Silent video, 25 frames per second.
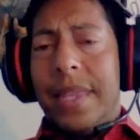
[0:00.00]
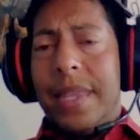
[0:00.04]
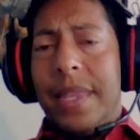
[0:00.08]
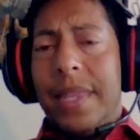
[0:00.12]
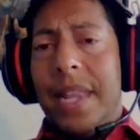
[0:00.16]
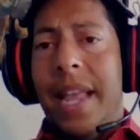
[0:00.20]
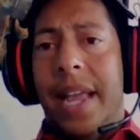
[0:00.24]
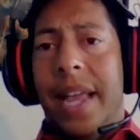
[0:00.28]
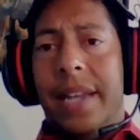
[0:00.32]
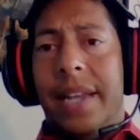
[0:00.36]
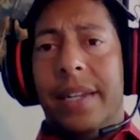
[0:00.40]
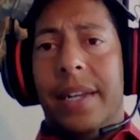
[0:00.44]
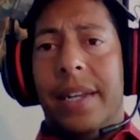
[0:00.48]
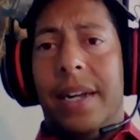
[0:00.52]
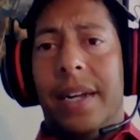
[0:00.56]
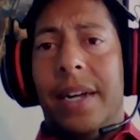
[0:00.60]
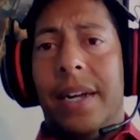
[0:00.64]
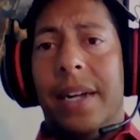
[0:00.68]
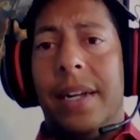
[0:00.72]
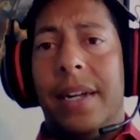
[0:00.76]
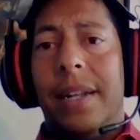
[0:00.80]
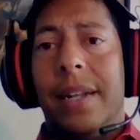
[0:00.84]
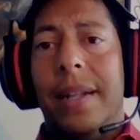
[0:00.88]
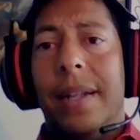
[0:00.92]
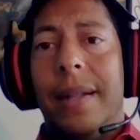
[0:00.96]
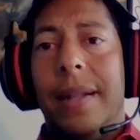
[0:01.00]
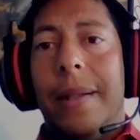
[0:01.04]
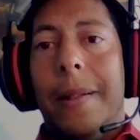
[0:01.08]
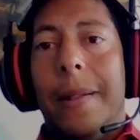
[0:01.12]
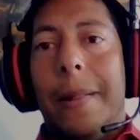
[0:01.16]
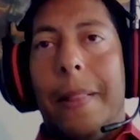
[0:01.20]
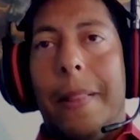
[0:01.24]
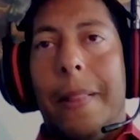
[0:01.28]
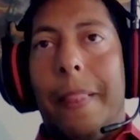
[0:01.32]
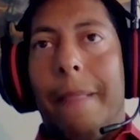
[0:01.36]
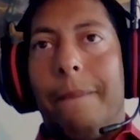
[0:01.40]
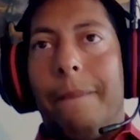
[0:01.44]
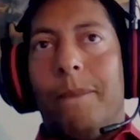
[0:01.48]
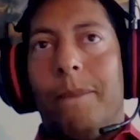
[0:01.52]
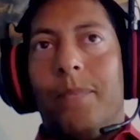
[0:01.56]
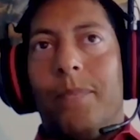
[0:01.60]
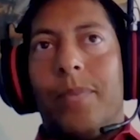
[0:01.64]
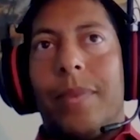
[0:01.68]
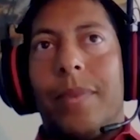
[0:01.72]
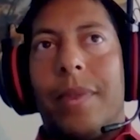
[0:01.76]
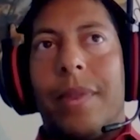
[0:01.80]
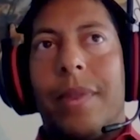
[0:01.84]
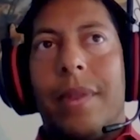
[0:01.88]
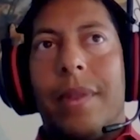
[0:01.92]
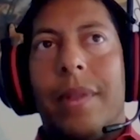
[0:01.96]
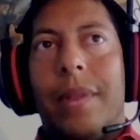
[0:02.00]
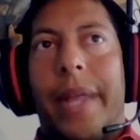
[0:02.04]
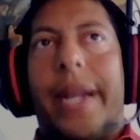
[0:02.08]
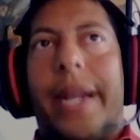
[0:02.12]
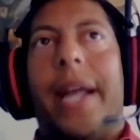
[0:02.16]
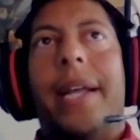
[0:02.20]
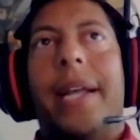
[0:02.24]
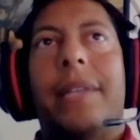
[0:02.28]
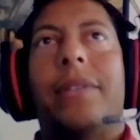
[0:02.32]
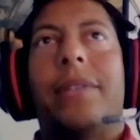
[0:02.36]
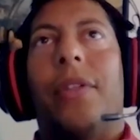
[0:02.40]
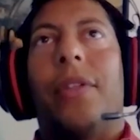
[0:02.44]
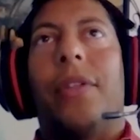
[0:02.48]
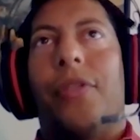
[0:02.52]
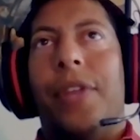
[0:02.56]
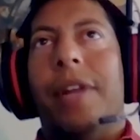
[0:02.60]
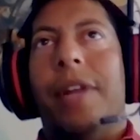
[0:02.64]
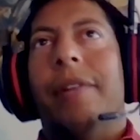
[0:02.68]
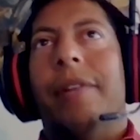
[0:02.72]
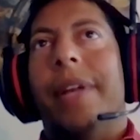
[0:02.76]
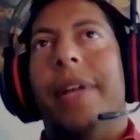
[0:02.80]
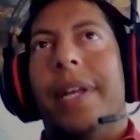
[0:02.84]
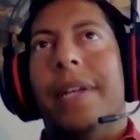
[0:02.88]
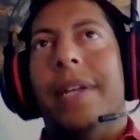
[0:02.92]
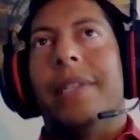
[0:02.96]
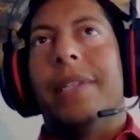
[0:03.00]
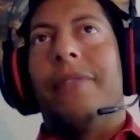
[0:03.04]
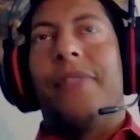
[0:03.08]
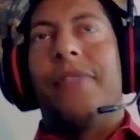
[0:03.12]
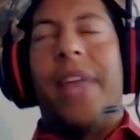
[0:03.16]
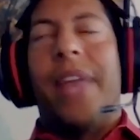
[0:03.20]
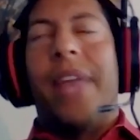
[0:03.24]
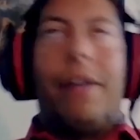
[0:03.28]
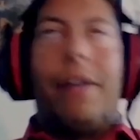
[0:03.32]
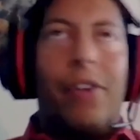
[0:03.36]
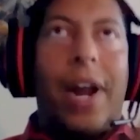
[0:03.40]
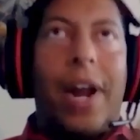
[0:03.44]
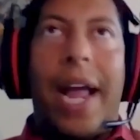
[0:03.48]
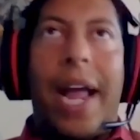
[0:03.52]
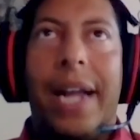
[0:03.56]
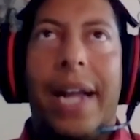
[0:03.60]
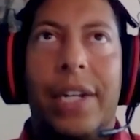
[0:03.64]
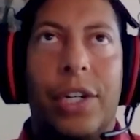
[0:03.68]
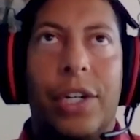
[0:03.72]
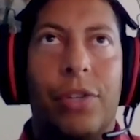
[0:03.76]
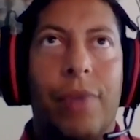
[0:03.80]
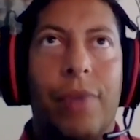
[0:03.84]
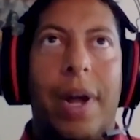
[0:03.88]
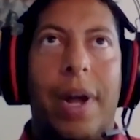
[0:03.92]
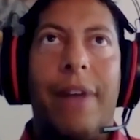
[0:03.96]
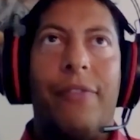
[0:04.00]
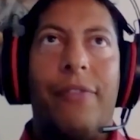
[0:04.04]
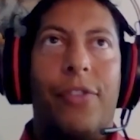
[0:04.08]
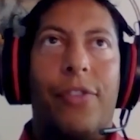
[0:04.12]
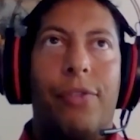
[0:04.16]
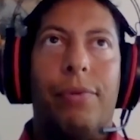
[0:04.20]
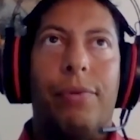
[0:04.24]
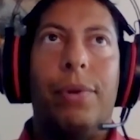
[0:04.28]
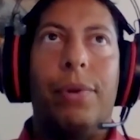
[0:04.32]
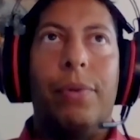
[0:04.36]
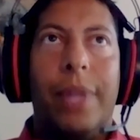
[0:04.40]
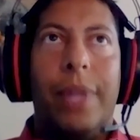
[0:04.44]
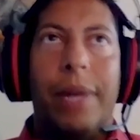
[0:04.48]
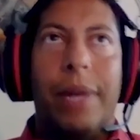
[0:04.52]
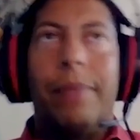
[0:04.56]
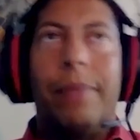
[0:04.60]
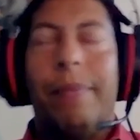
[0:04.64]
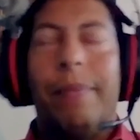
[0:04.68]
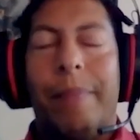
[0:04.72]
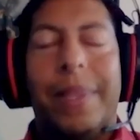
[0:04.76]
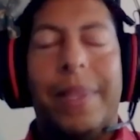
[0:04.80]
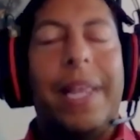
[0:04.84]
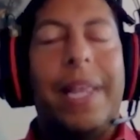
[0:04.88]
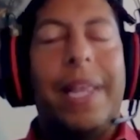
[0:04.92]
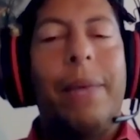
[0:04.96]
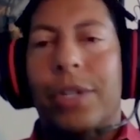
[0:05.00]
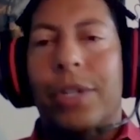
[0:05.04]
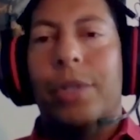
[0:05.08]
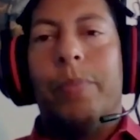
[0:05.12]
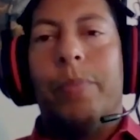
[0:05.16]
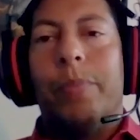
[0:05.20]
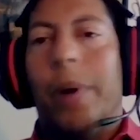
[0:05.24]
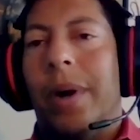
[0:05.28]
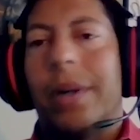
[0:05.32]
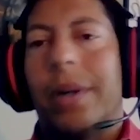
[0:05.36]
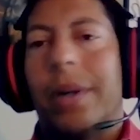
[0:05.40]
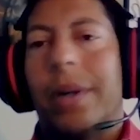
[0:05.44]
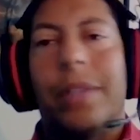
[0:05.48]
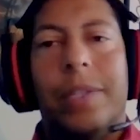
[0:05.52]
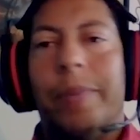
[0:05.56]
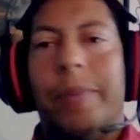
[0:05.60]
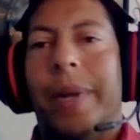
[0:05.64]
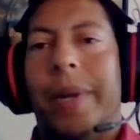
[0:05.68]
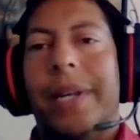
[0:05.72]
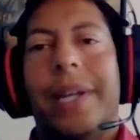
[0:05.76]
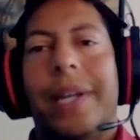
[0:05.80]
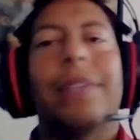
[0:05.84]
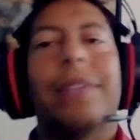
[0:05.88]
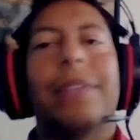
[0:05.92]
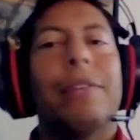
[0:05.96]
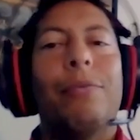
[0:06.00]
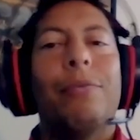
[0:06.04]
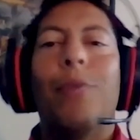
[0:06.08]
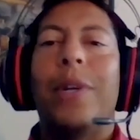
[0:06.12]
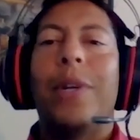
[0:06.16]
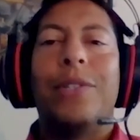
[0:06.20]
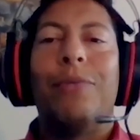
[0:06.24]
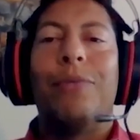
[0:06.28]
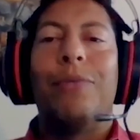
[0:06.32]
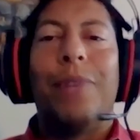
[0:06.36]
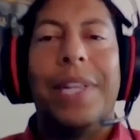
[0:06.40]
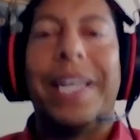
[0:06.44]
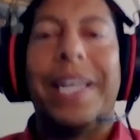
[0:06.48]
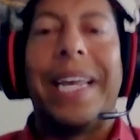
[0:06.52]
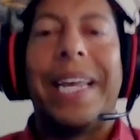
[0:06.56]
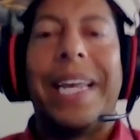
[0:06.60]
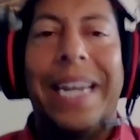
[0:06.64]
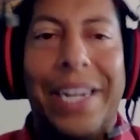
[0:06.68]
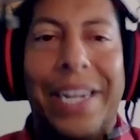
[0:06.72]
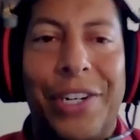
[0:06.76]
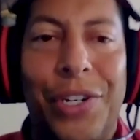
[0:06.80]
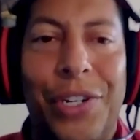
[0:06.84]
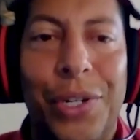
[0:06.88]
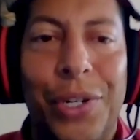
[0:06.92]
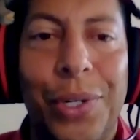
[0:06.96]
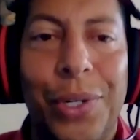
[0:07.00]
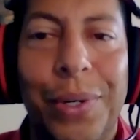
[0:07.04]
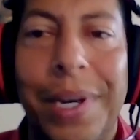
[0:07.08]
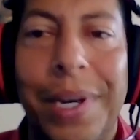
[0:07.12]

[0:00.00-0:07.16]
And like, I guess the theory is if they ever had to drive through, but they would just park in the spot next. It wasn't really an issue. It